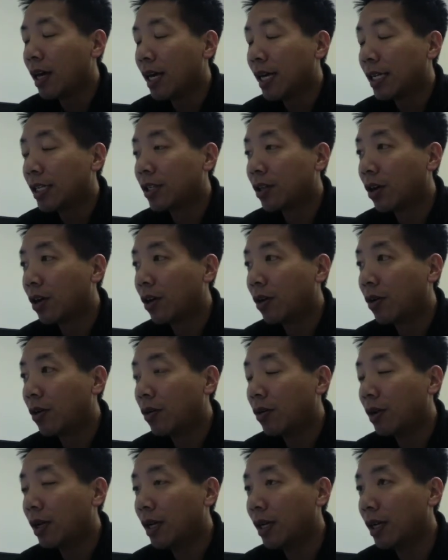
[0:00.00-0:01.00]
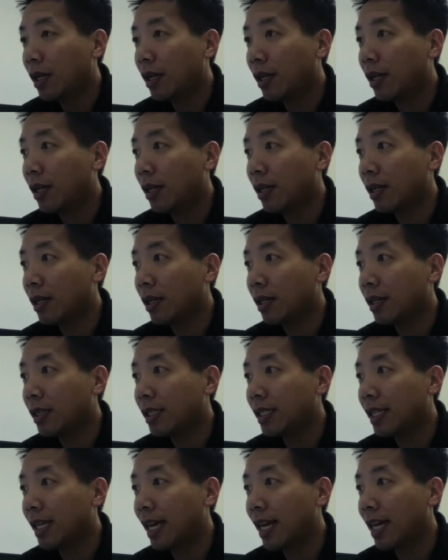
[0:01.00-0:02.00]
So
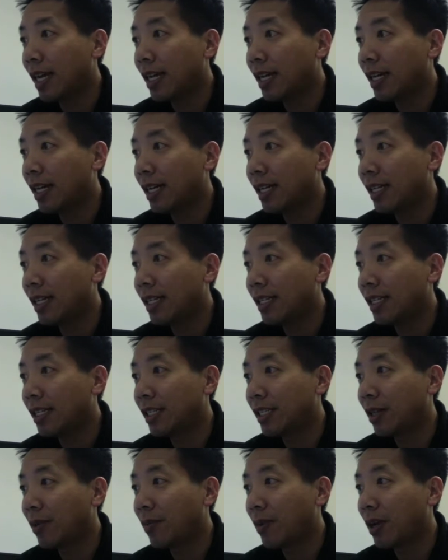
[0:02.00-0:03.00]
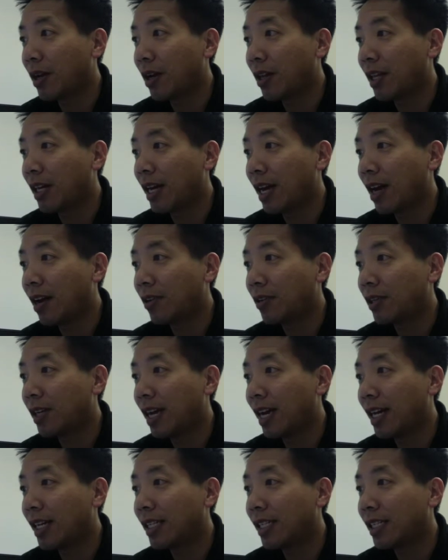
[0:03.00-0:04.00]
Danica is sleeping on the couch and
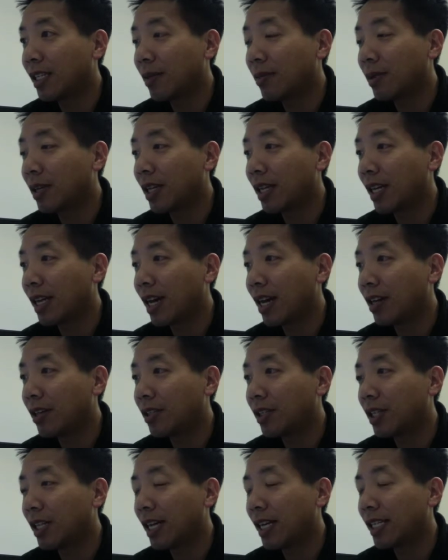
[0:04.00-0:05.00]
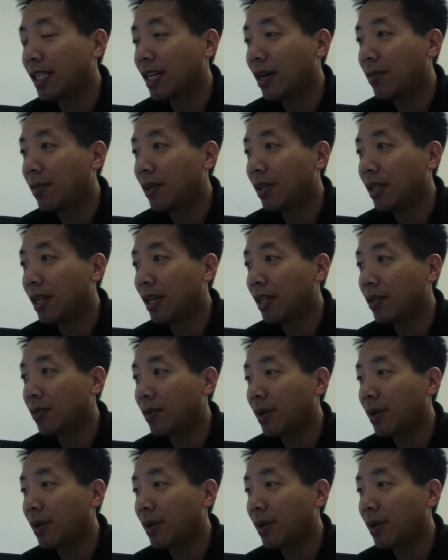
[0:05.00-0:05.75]
has slept on the couch the last couple of nights.